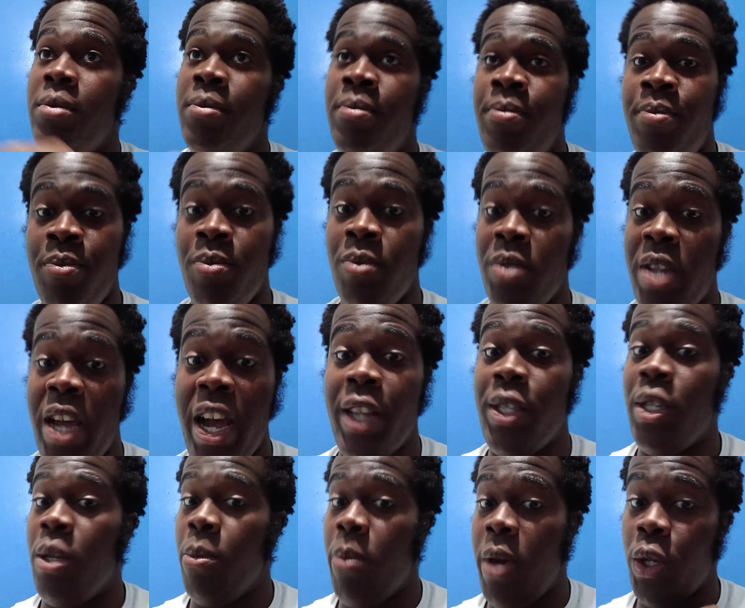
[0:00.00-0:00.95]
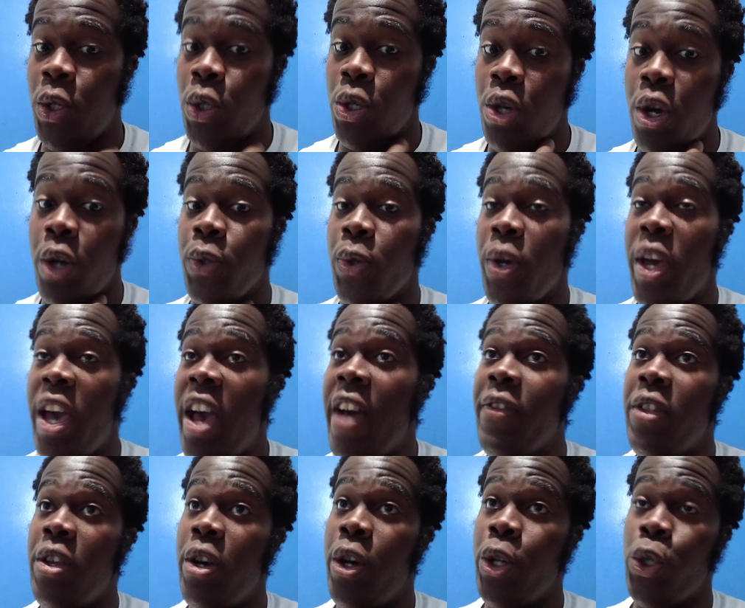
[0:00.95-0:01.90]
not to mention, you also
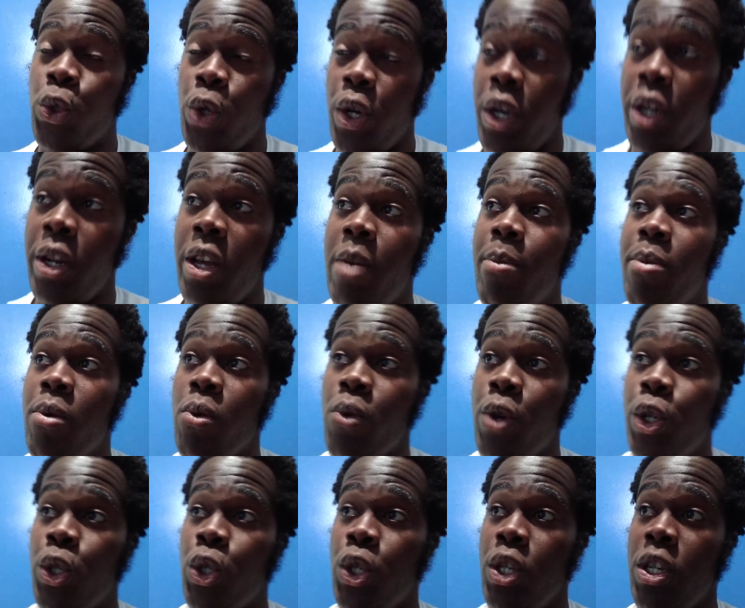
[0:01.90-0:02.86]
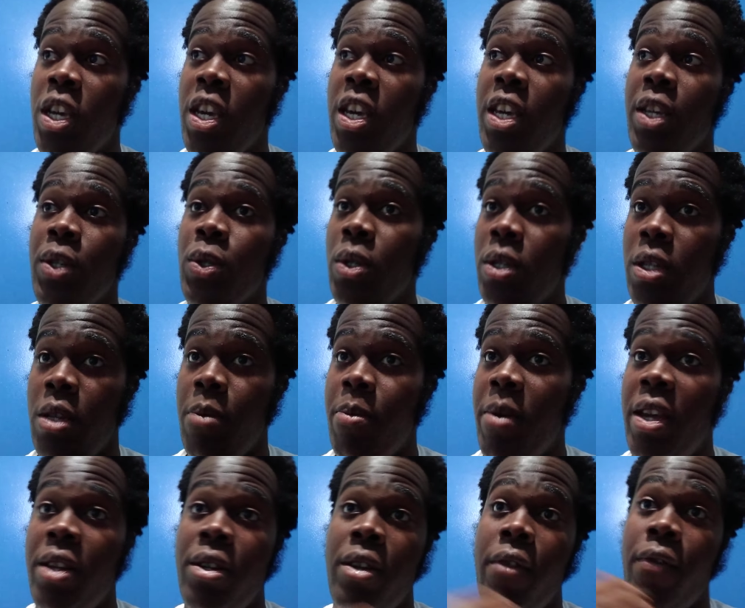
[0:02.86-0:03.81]
have the Australian Aborigines and the
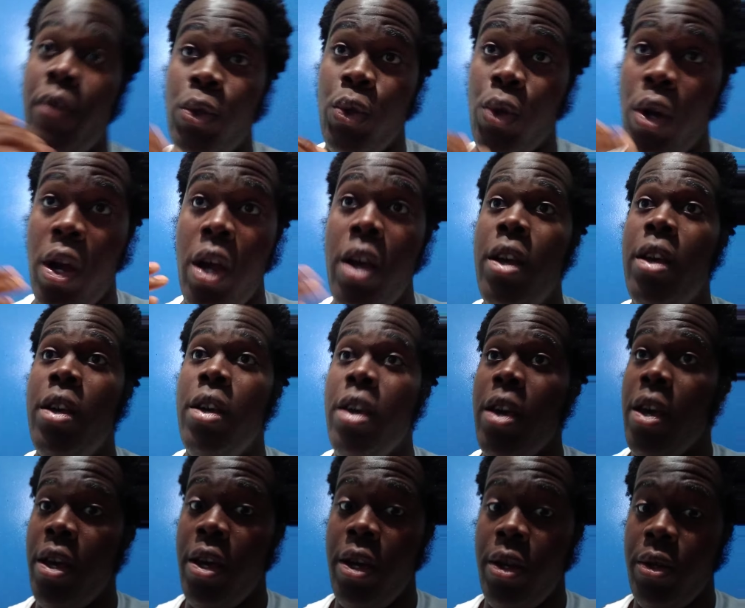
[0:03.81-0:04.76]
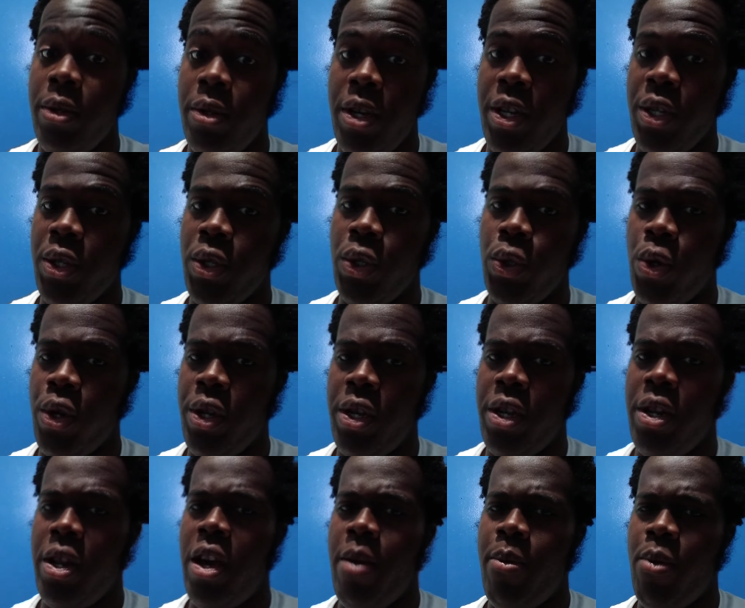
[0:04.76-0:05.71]
many different
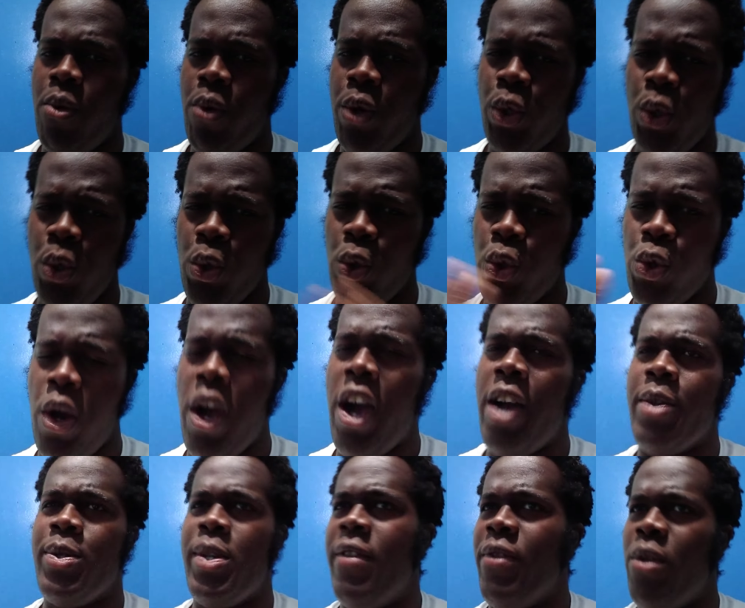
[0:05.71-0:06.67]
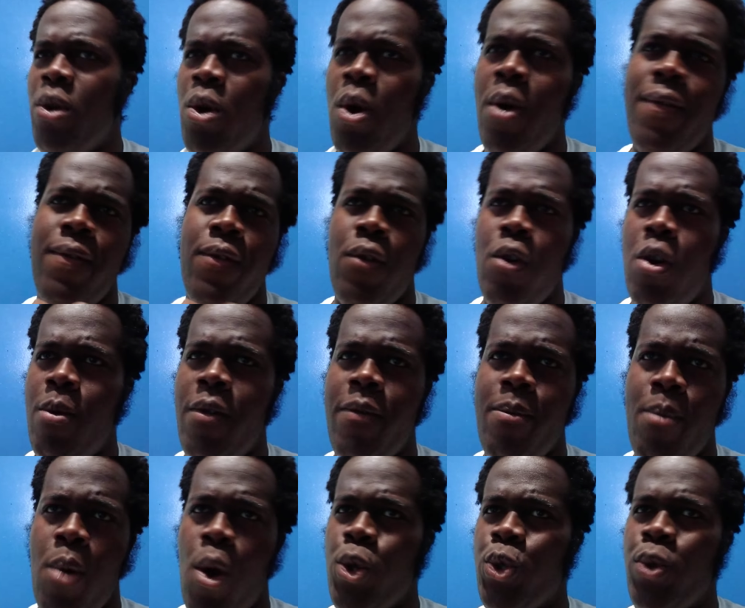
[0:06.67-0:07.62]
Australian Aboriginal tribes have their own form
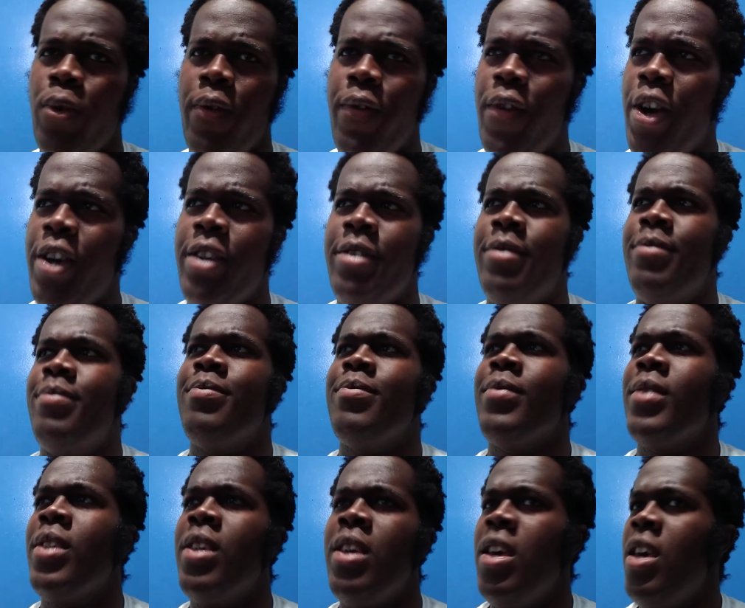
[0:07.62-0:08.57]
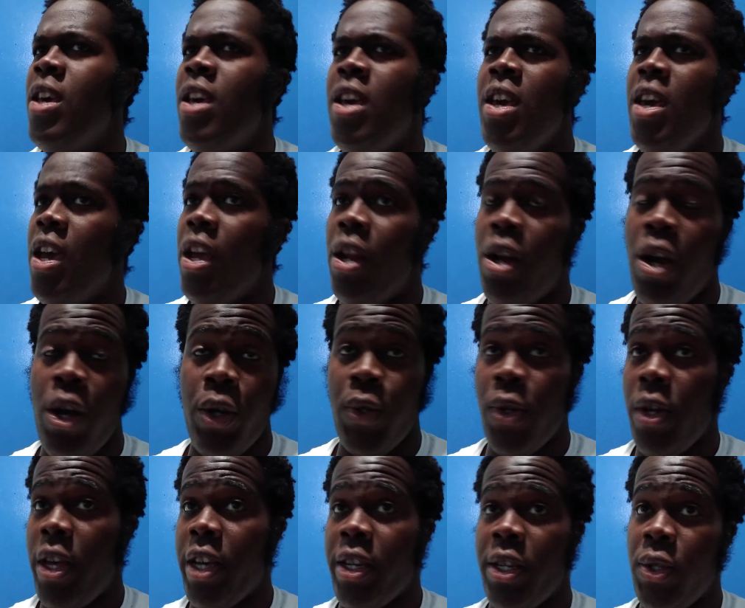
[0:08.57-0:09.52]
of martial fighting. And
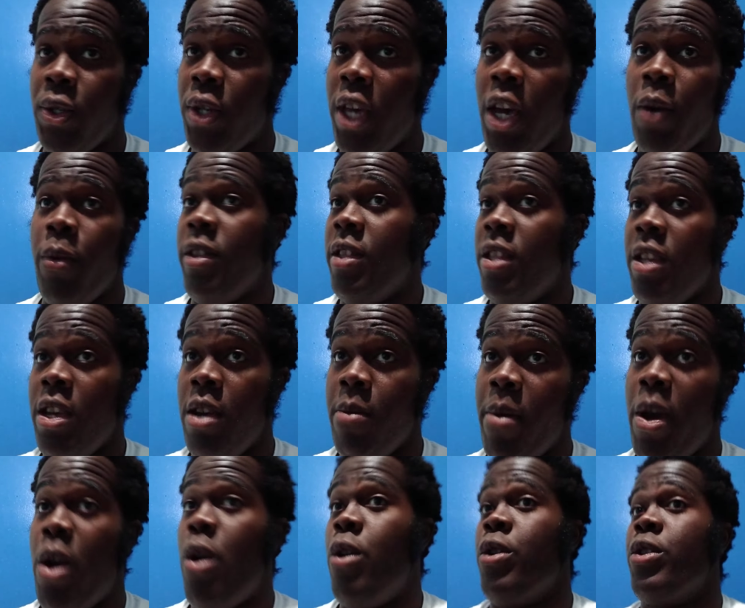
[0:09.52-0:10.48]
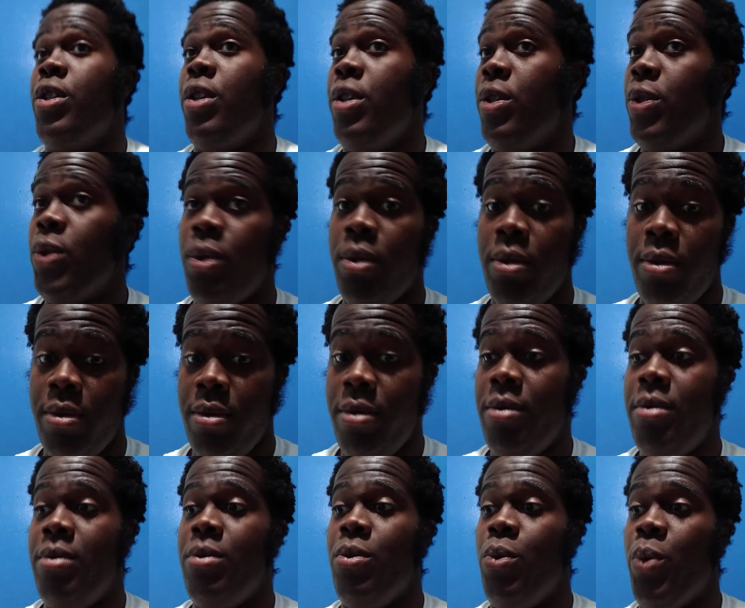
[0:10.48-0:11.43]
also, like I said, with the Americas,
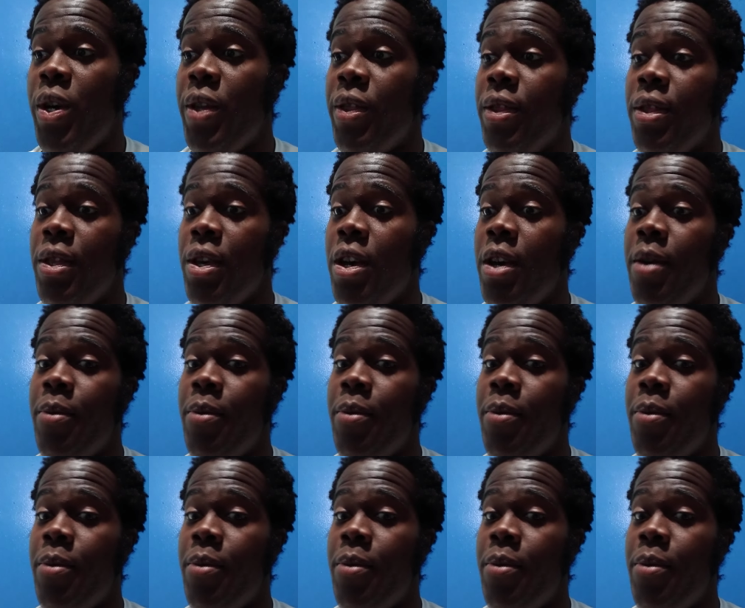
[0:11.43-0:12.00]
with